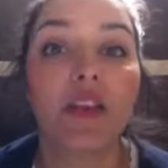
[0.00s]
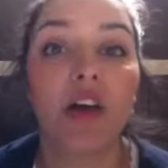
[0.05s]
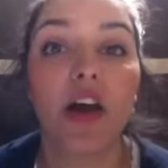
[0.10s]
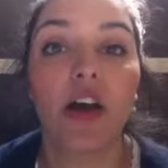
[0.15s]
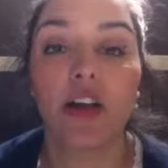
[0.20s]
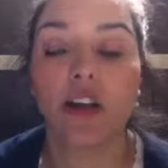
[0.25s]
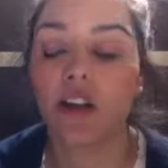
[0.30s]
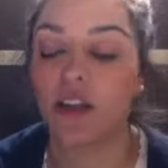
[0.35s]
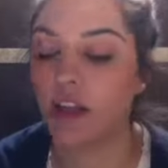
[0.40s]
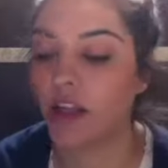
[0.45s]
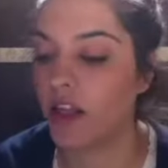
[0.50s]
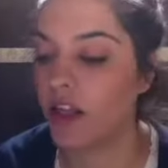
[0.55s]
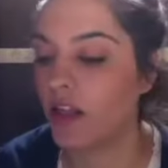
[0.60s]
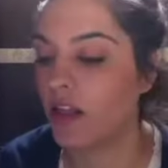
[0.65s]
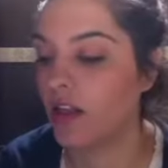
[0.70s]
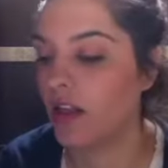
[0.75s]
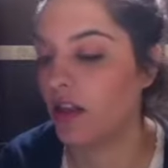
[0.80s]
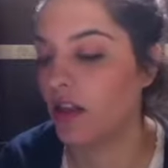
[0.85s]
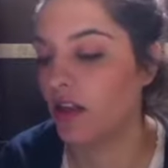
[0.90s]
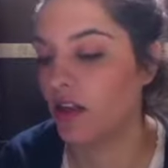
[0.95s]
that I
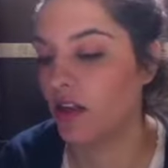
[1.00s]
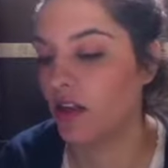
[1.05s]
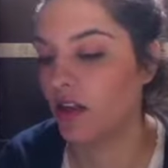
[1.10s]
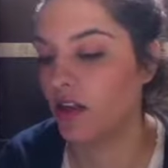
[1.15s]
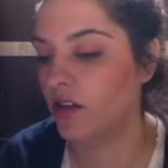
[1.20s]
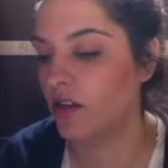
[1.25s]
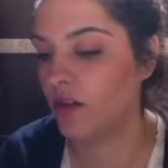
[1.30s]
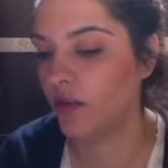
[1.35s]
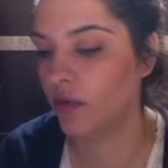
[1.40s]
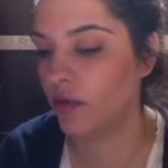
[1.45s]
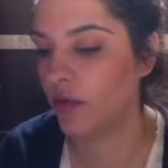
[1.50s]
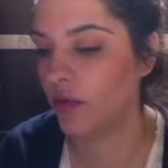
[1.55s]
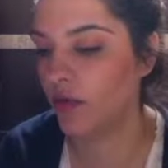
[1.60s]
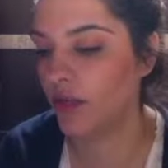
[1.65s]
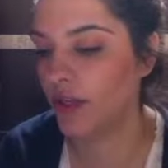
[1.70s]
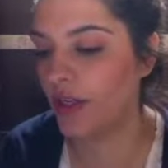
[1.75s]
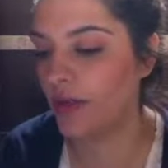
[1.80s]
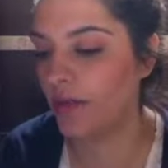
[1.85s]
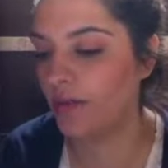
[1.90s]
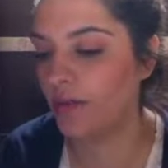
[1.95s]
think, I'm
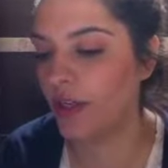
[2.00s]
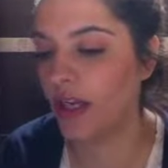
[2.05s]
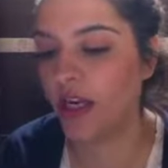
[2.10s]
waffling.